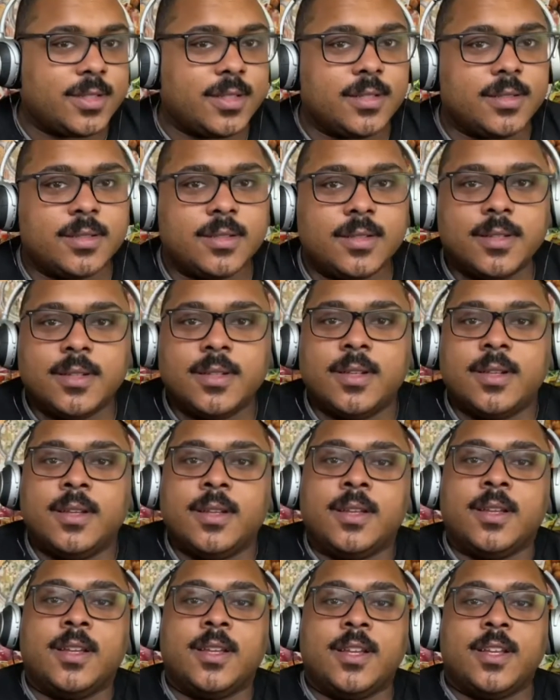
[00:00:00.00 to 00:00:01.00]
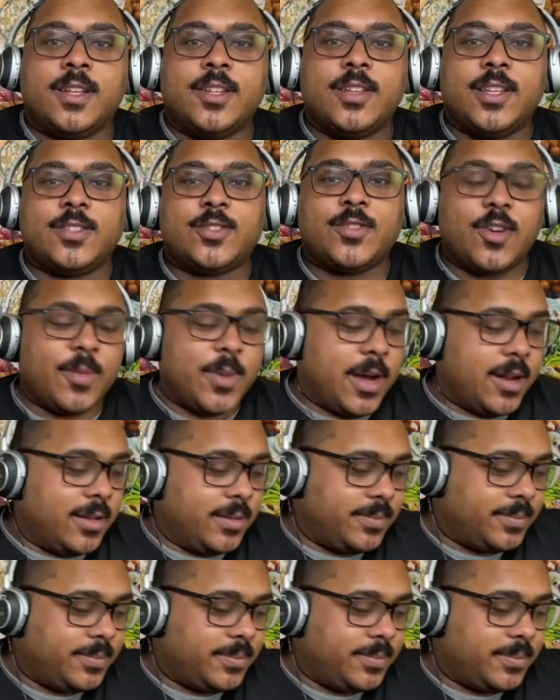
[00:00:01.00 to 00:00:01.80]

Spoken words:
and let's talk about it.